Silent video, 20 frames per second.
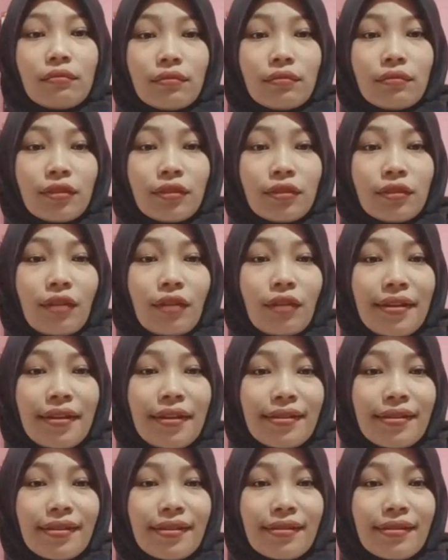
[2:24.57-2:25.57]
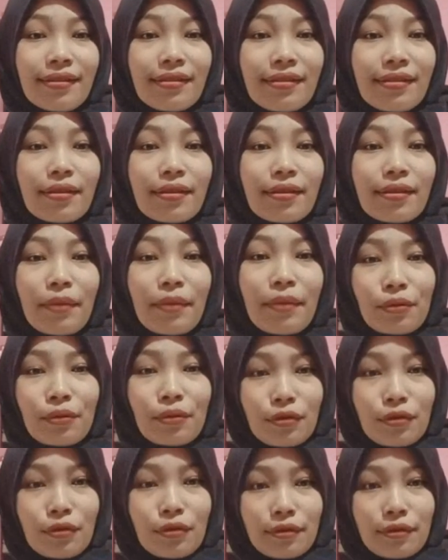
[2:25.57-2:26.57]
Dionysus
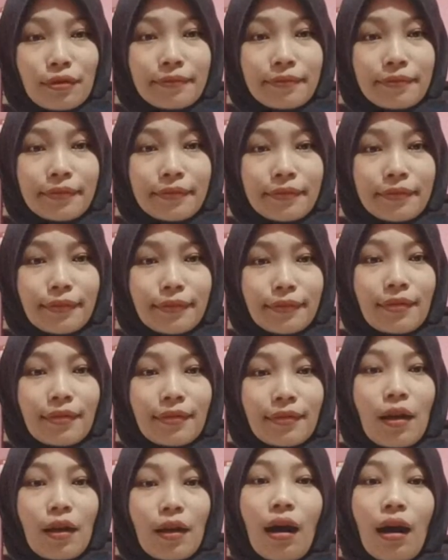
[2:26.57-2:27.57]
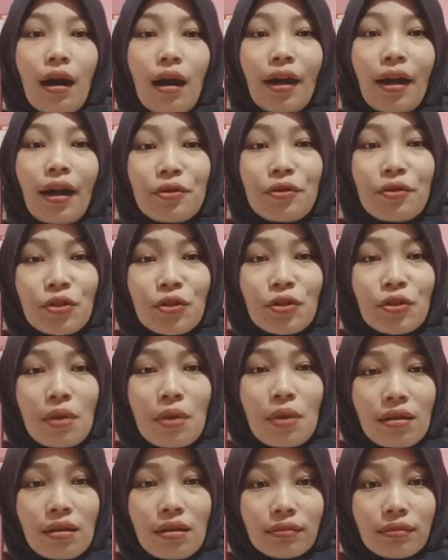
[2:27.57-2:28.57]
mused. "Are you sure?
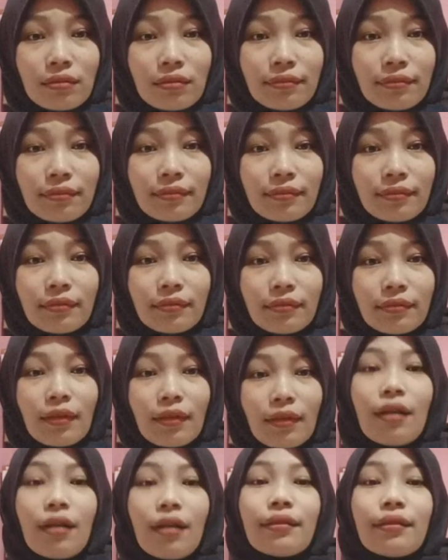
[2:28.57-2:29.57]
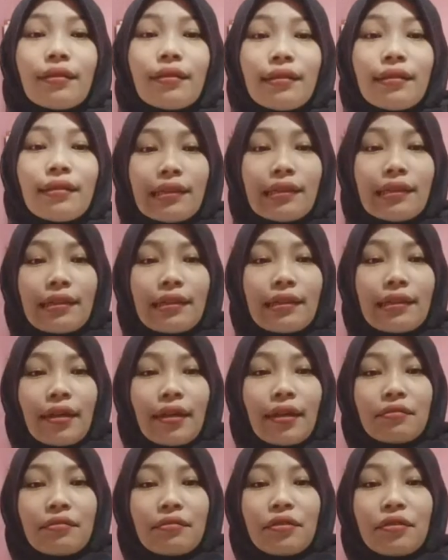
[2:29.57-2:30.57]
Think again,
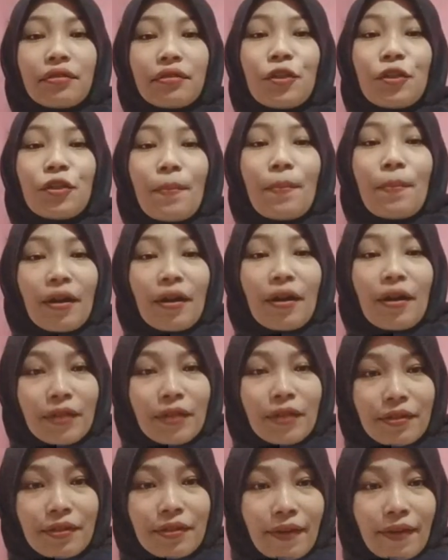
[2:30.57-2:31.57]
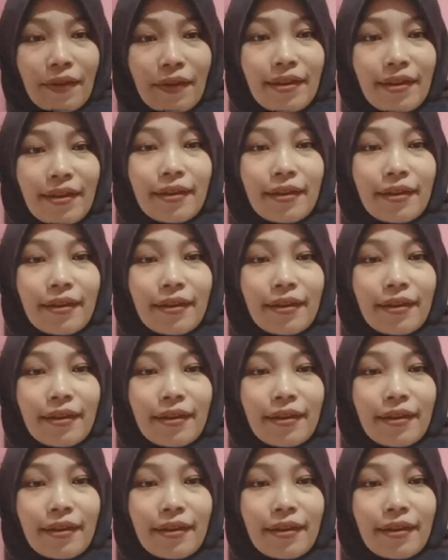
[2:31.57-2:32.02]
you may regret it."